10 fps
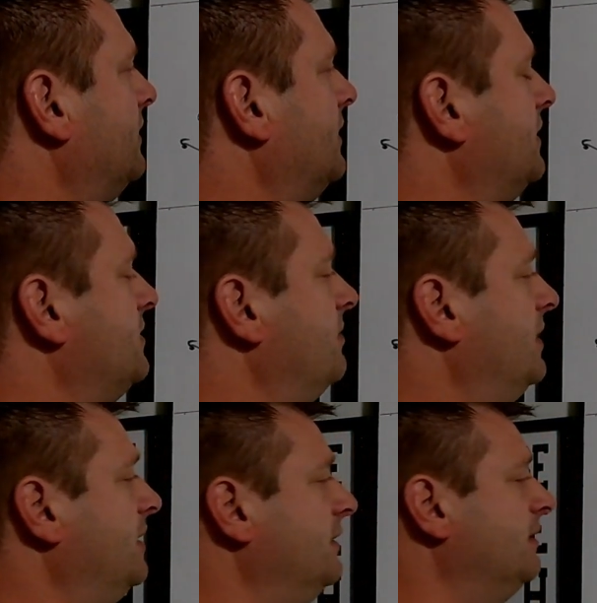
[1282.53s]
let's
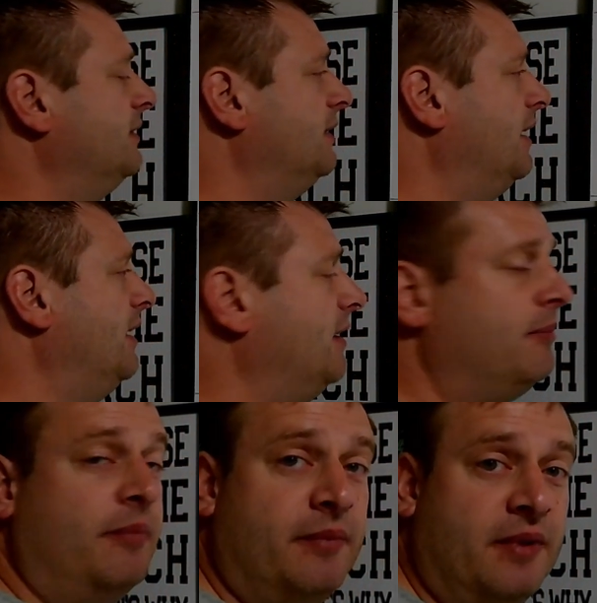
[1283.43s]
run a
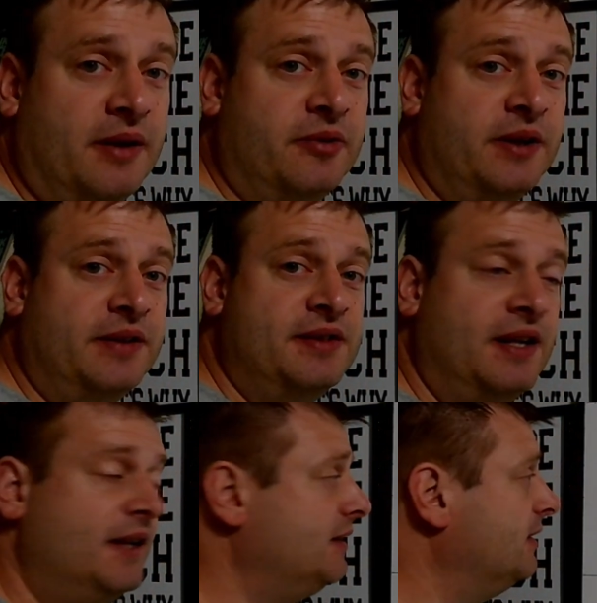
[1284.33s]
quick
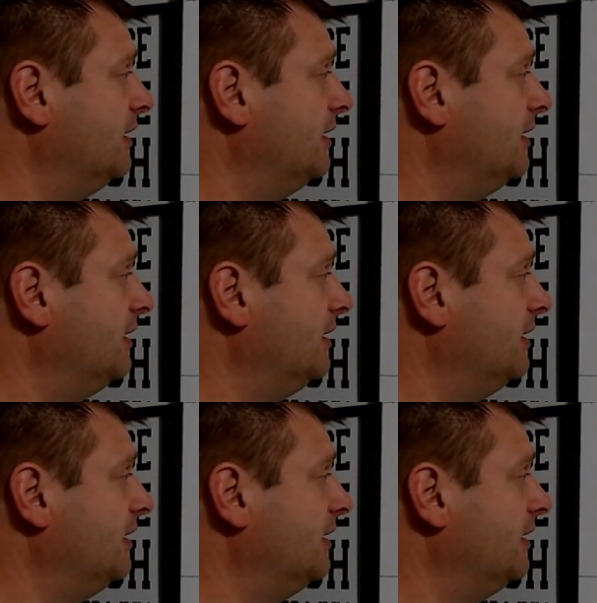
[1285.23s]
slant,